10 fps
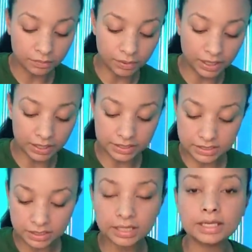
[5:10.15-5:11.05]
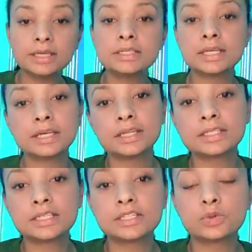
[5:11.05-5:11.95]
But he's in
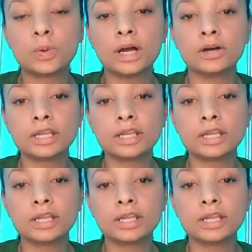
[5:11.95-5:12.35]
this as well.